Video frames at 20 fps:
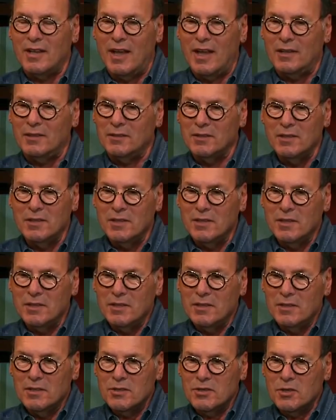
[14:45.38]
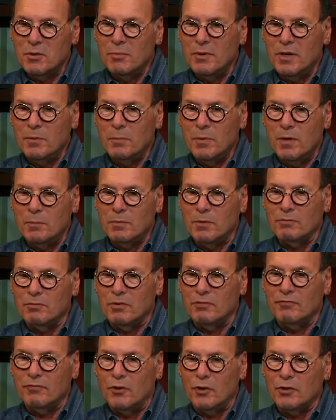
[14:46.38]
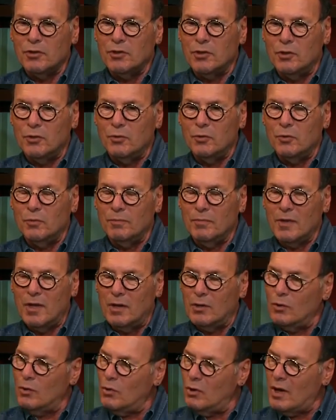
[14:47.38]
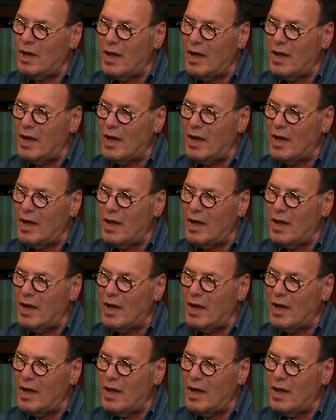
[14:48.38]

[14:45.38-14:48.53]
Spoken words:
that so many people refer to on Long